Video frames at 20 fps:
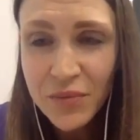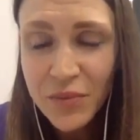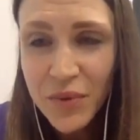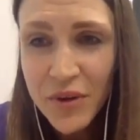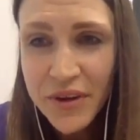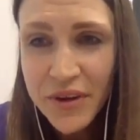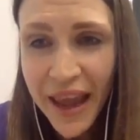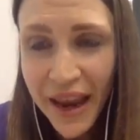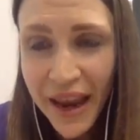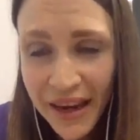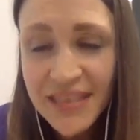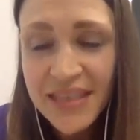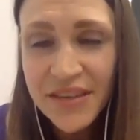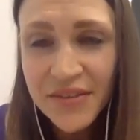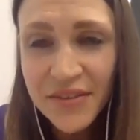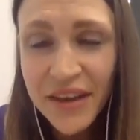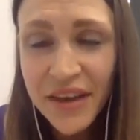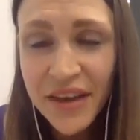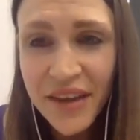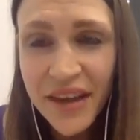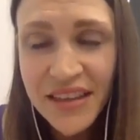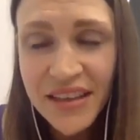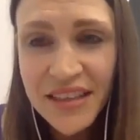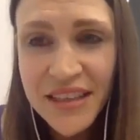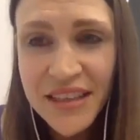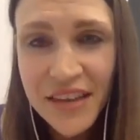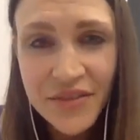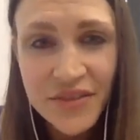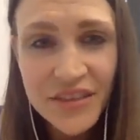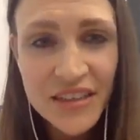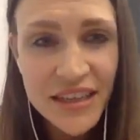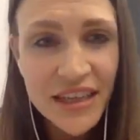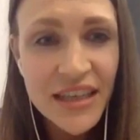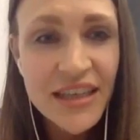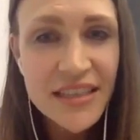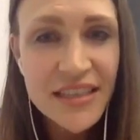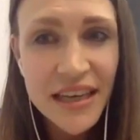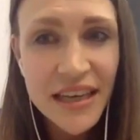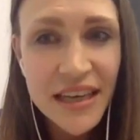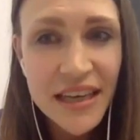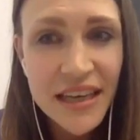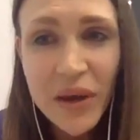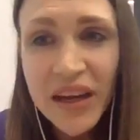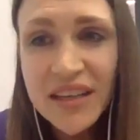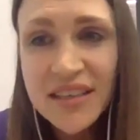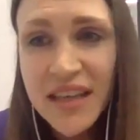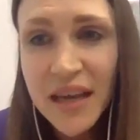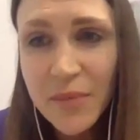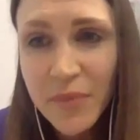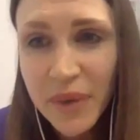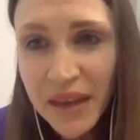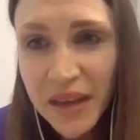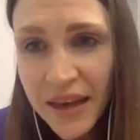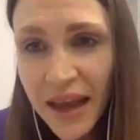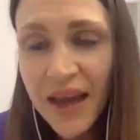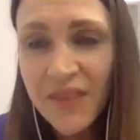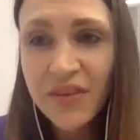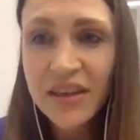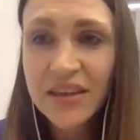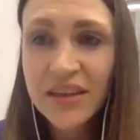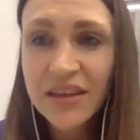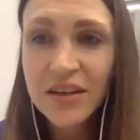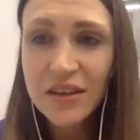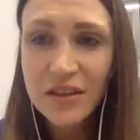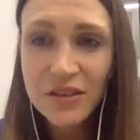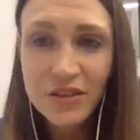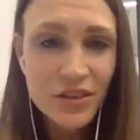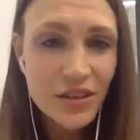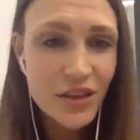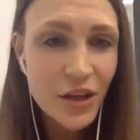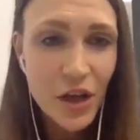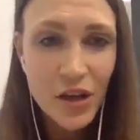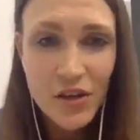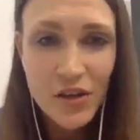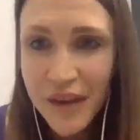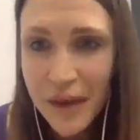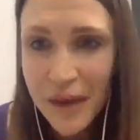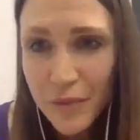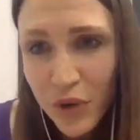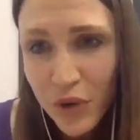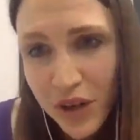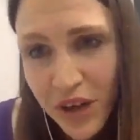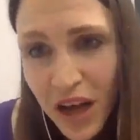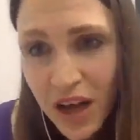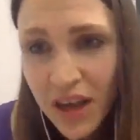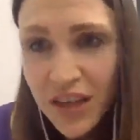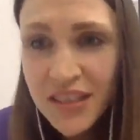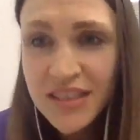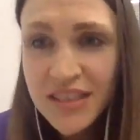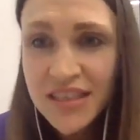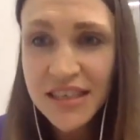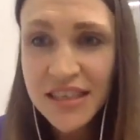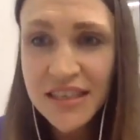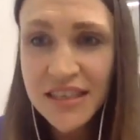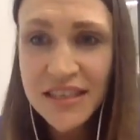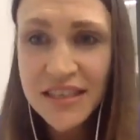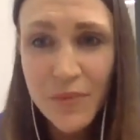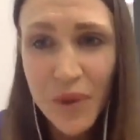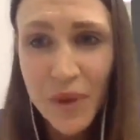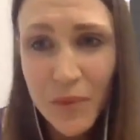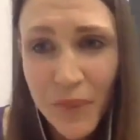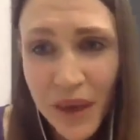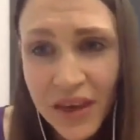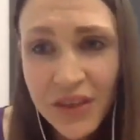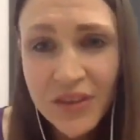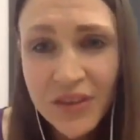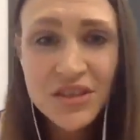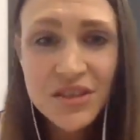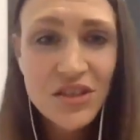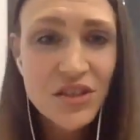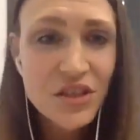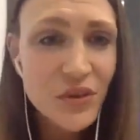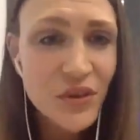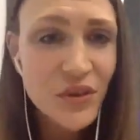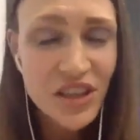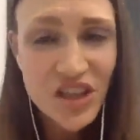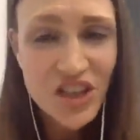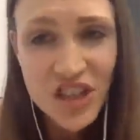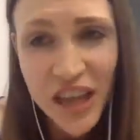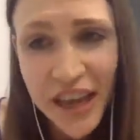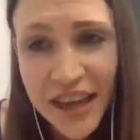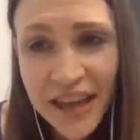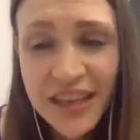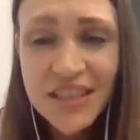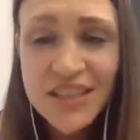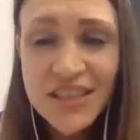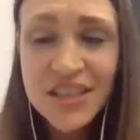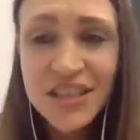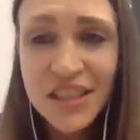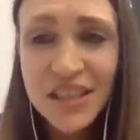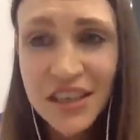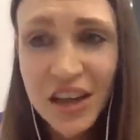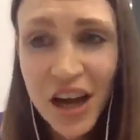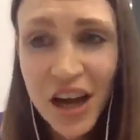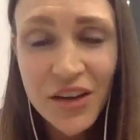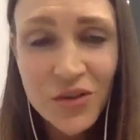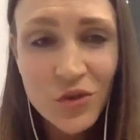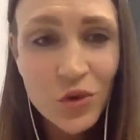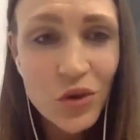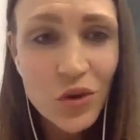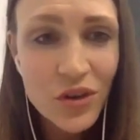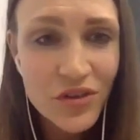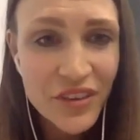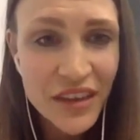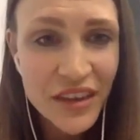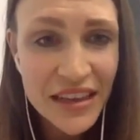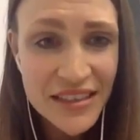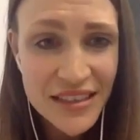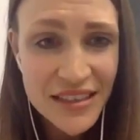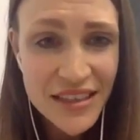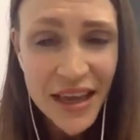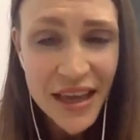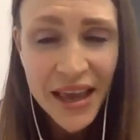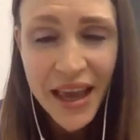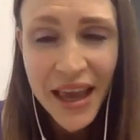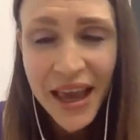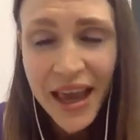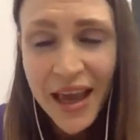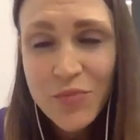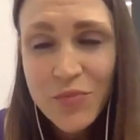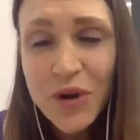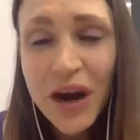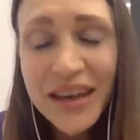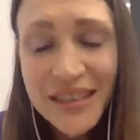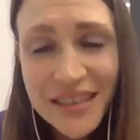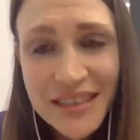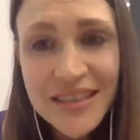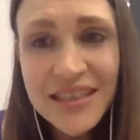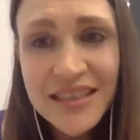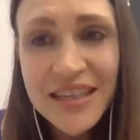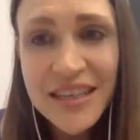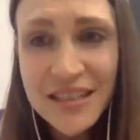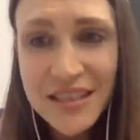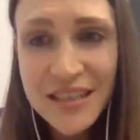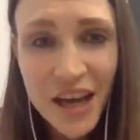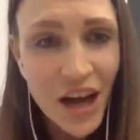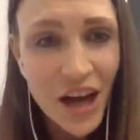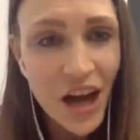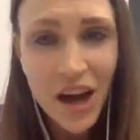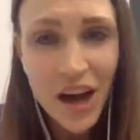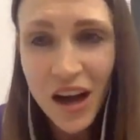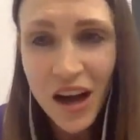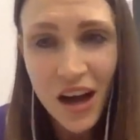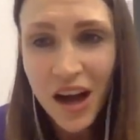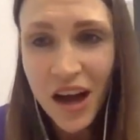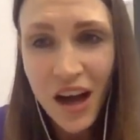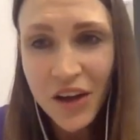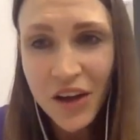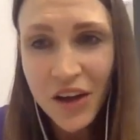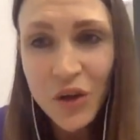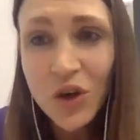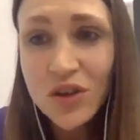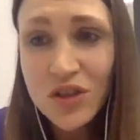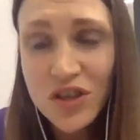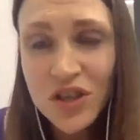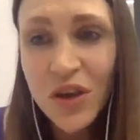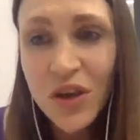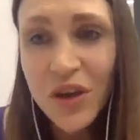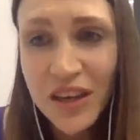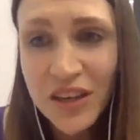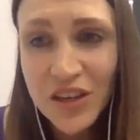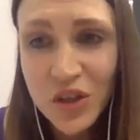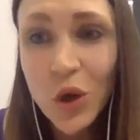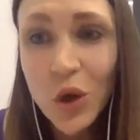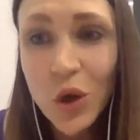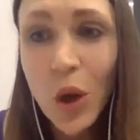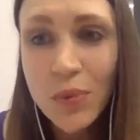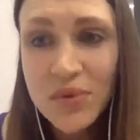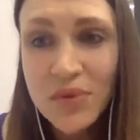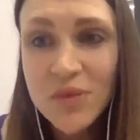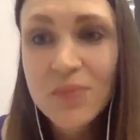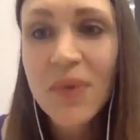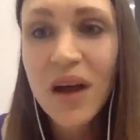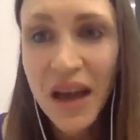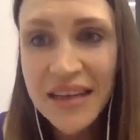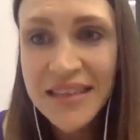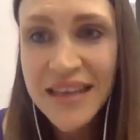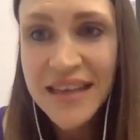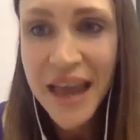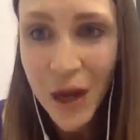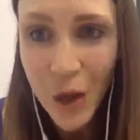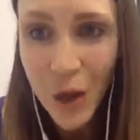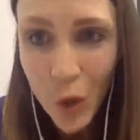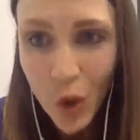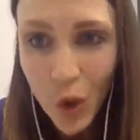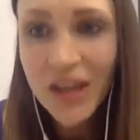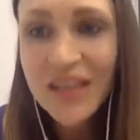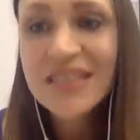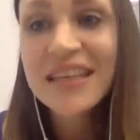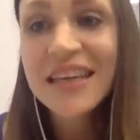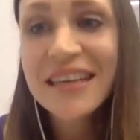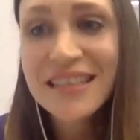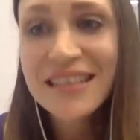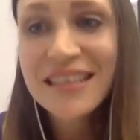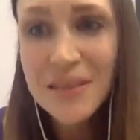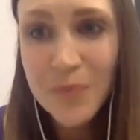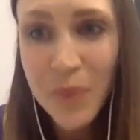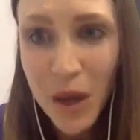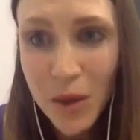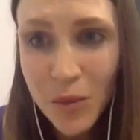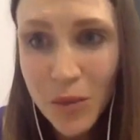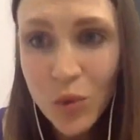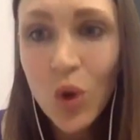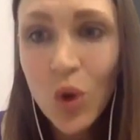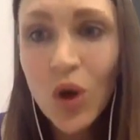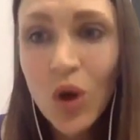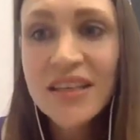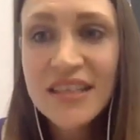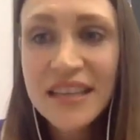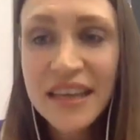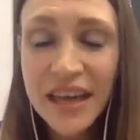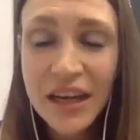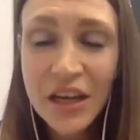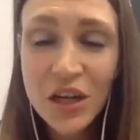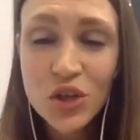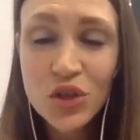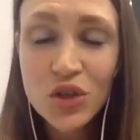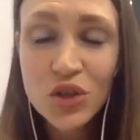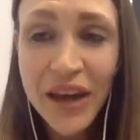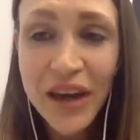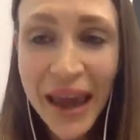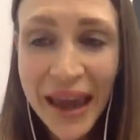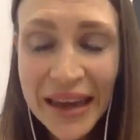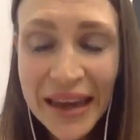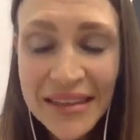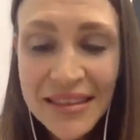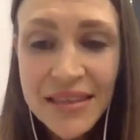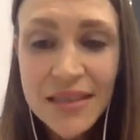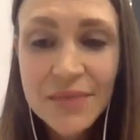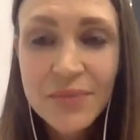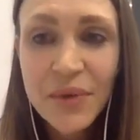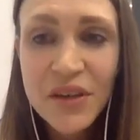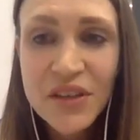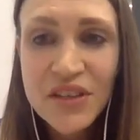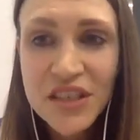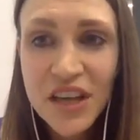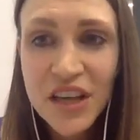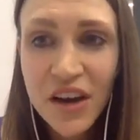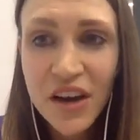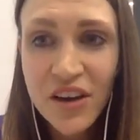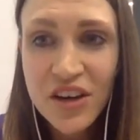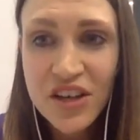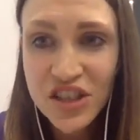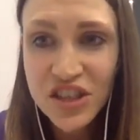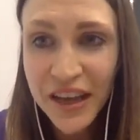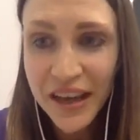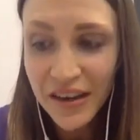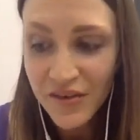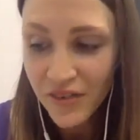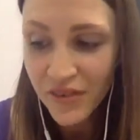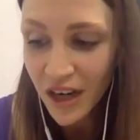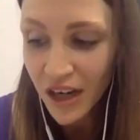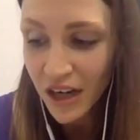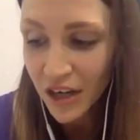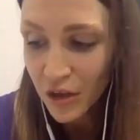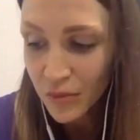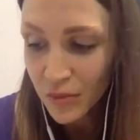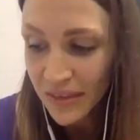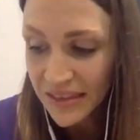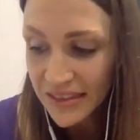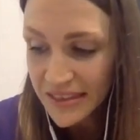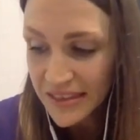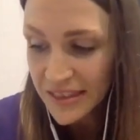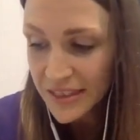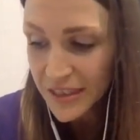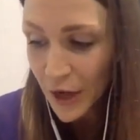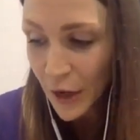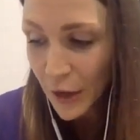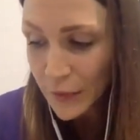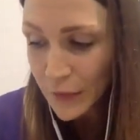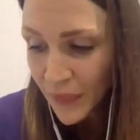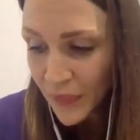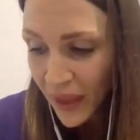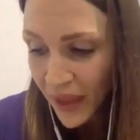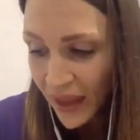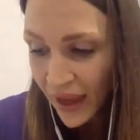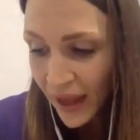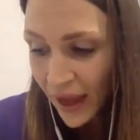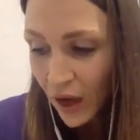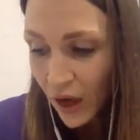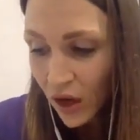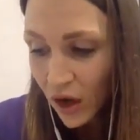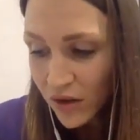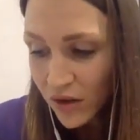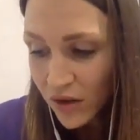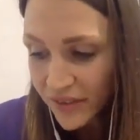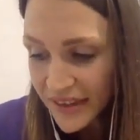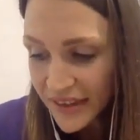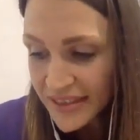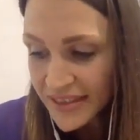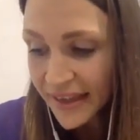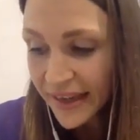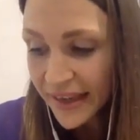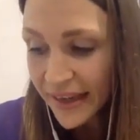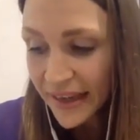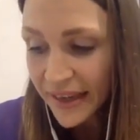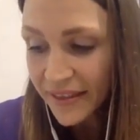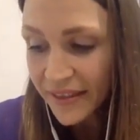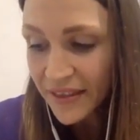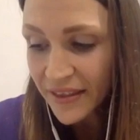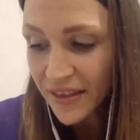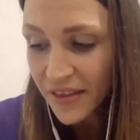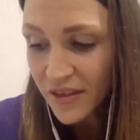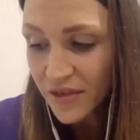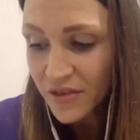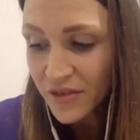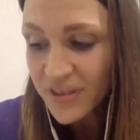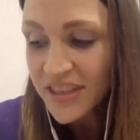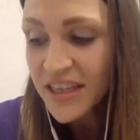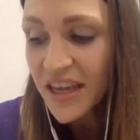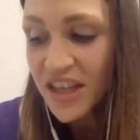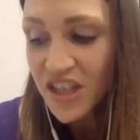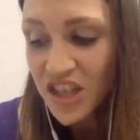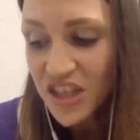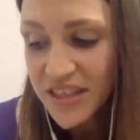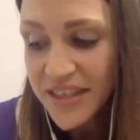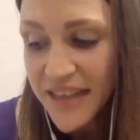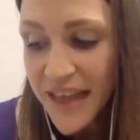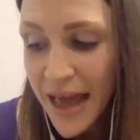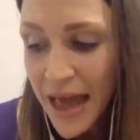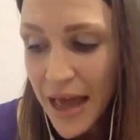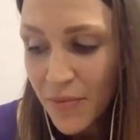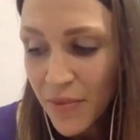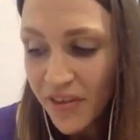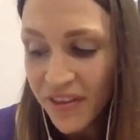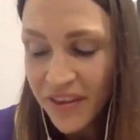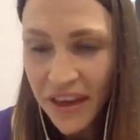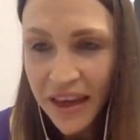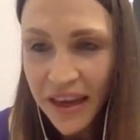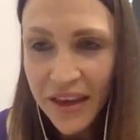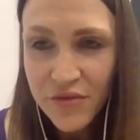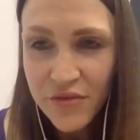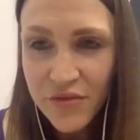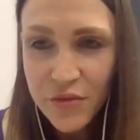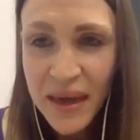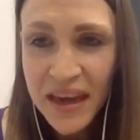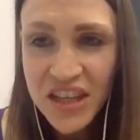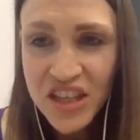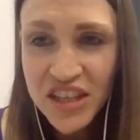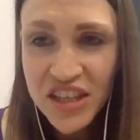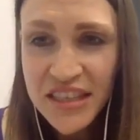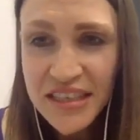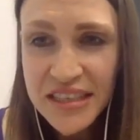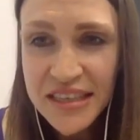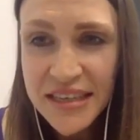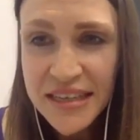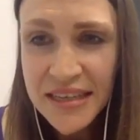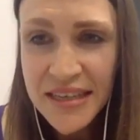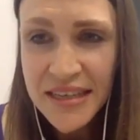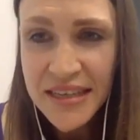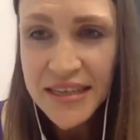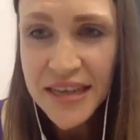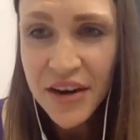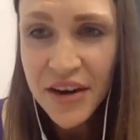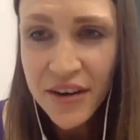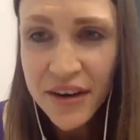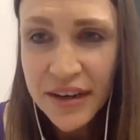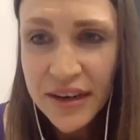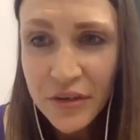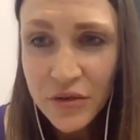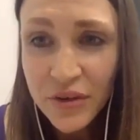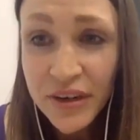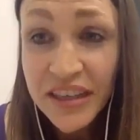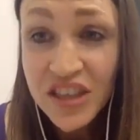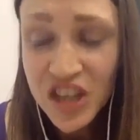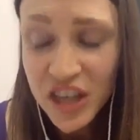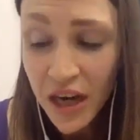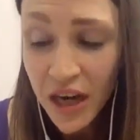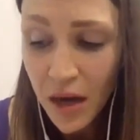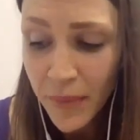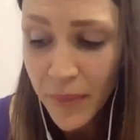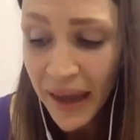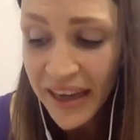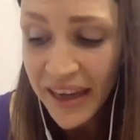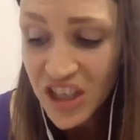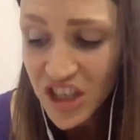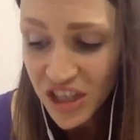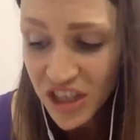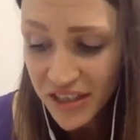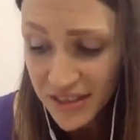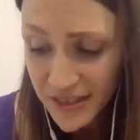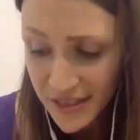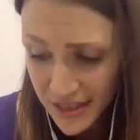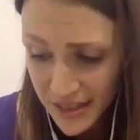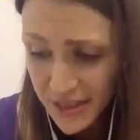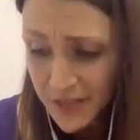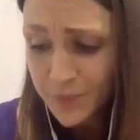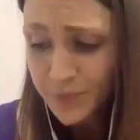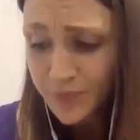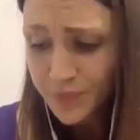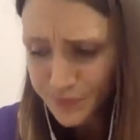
negatively affected their fertility, because they've been having low-fat products and skipping meals and doing shakes and of all of these practices that are not going to optimize egg quality and sperm quality and create the most nourishing environment. So obviously the research is there, but the information isn't necessarily reaching our patients.